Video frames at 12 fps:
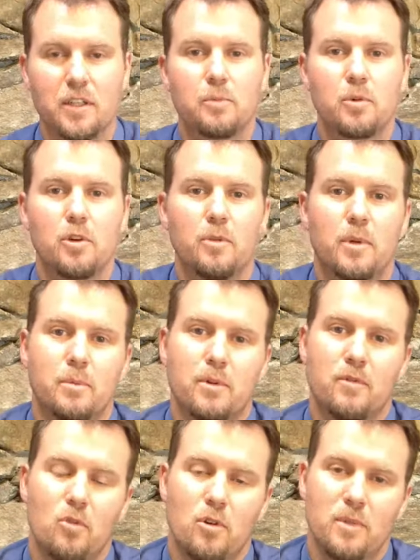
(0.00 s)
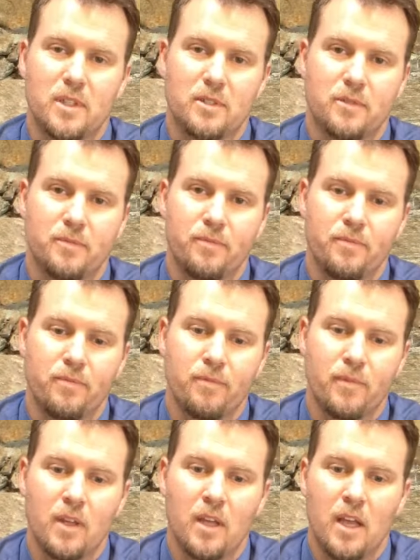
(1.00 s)
improvement in performance
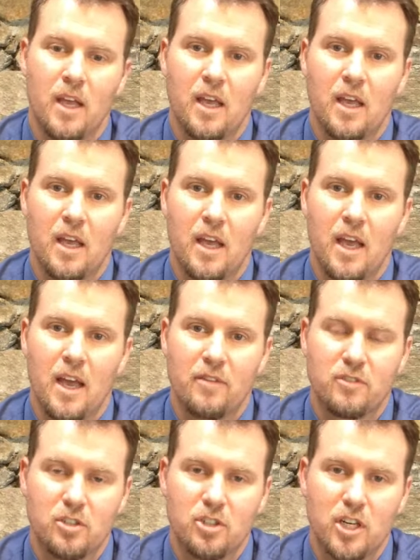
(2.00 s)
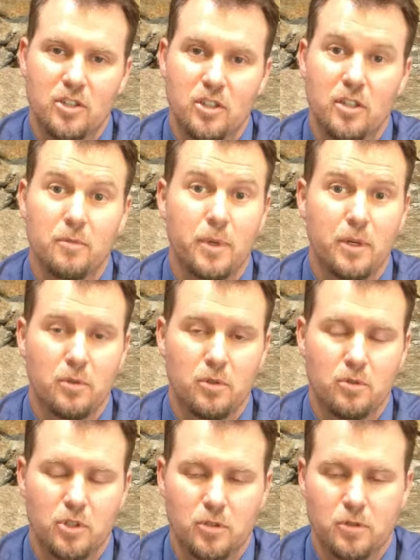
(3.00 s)
after ingestion of beetroot
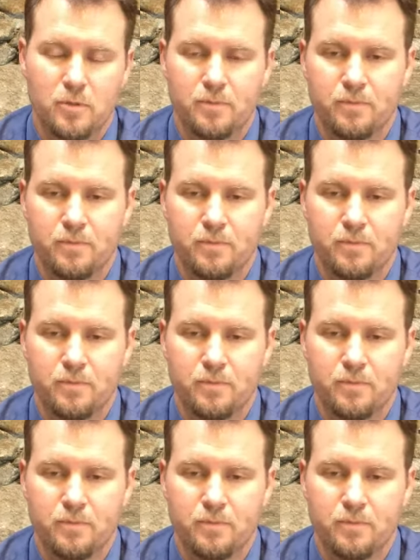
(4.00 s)
juice.